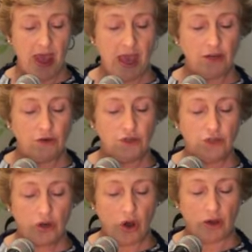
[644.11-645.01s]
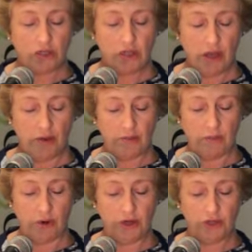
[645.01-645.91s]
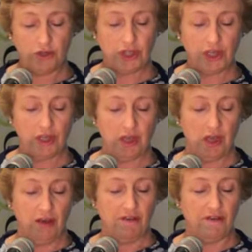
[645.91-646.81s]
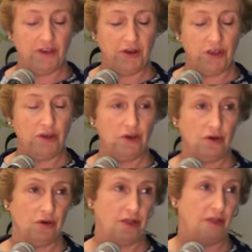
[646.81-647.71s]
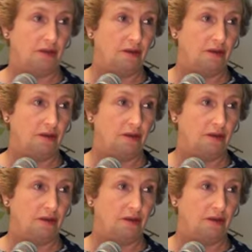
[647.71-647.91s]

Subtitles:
And you start monitoring very early.